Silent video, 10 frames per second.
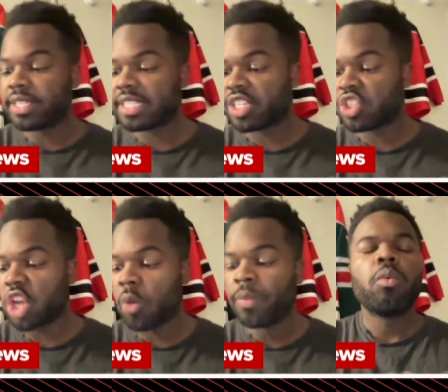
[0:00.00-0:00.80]
assist.
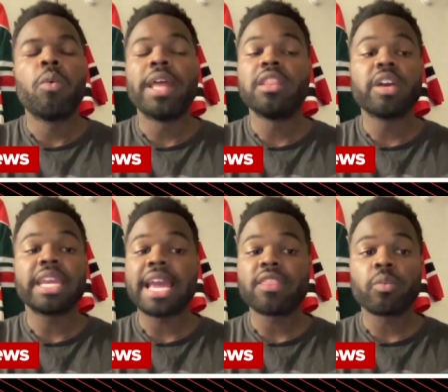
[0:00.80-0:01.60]
So when
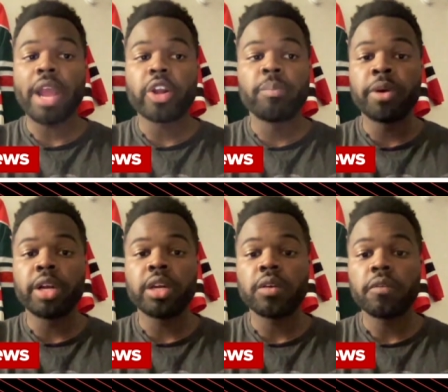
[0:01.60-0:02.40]
looking at the record
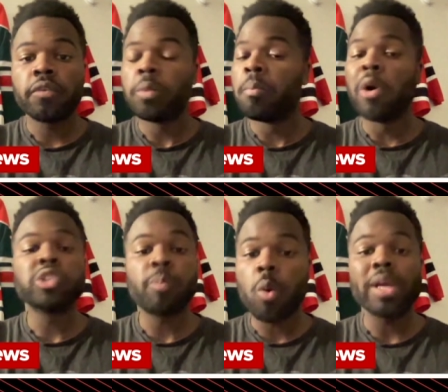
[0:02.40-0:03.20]
book for
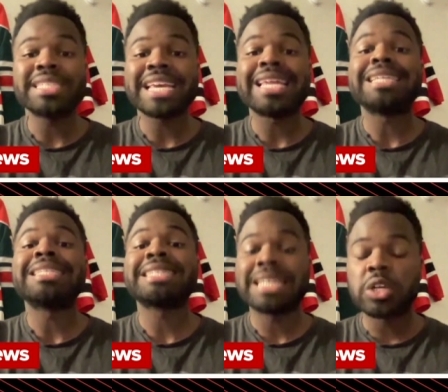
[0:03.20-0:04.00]
most points in a
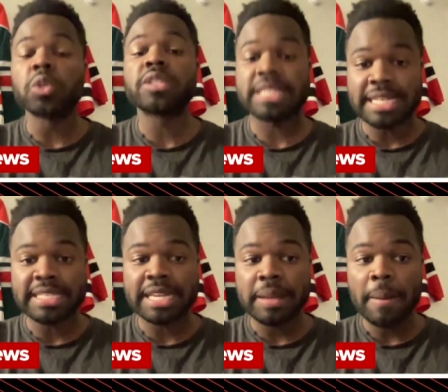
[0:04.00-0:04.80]
single
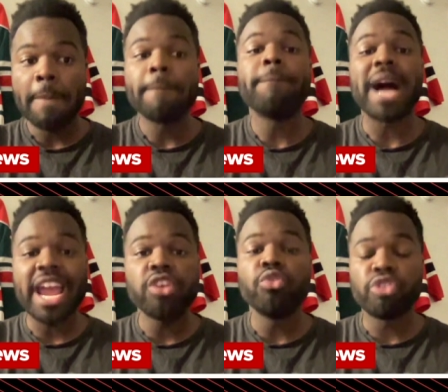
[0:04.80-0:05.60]
season by
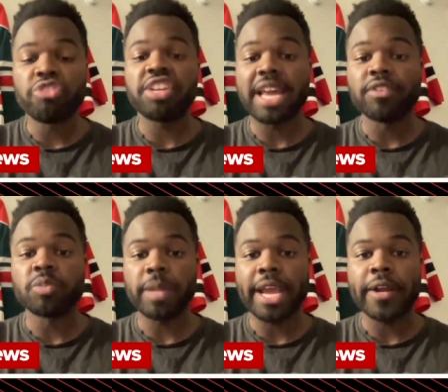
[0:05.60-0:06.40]
a New Jersey
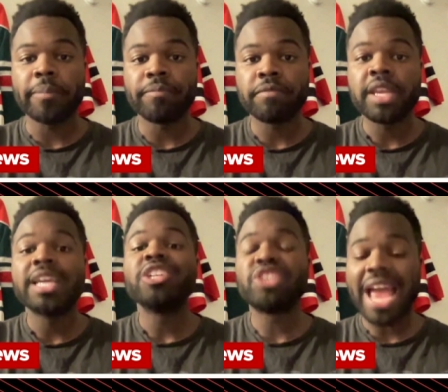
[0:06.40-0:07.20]
Devils player,
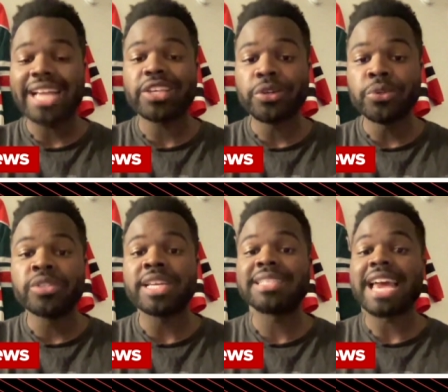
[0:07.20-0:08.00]
Jack
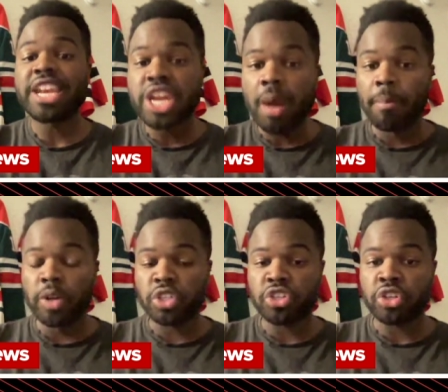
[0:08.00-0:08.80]
Hughes sits at
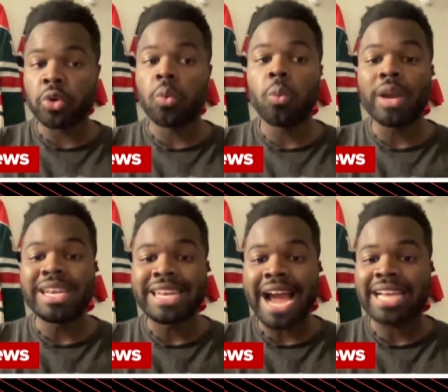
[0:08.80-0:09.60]
number two with
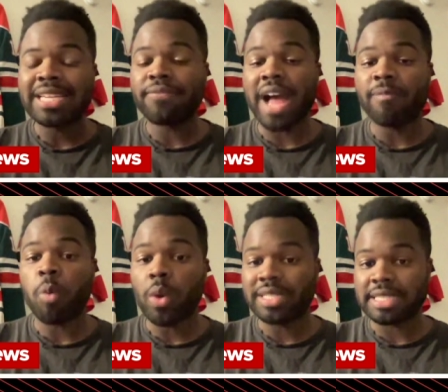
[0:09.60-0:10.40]
ninety-five
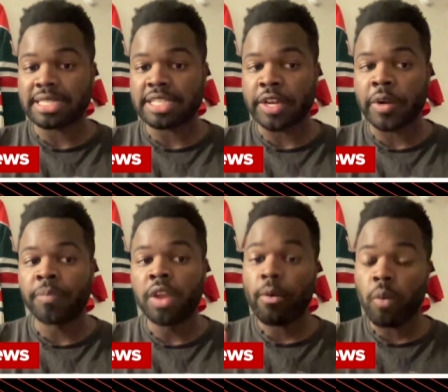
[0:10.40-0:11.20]
points this year.
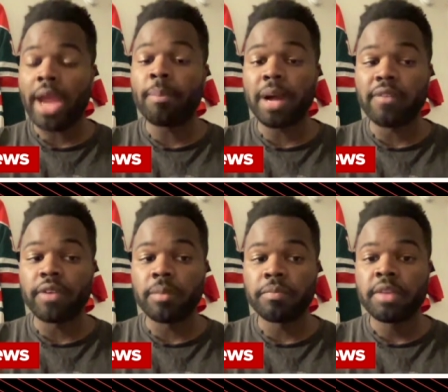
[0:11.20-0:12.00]
And right
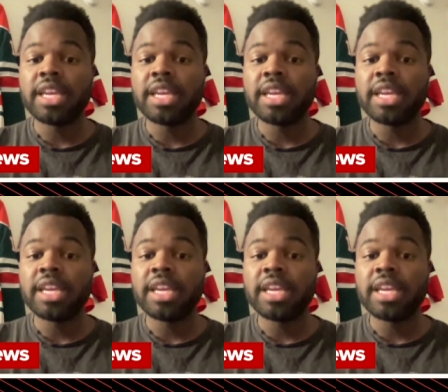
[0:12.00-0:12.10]
above him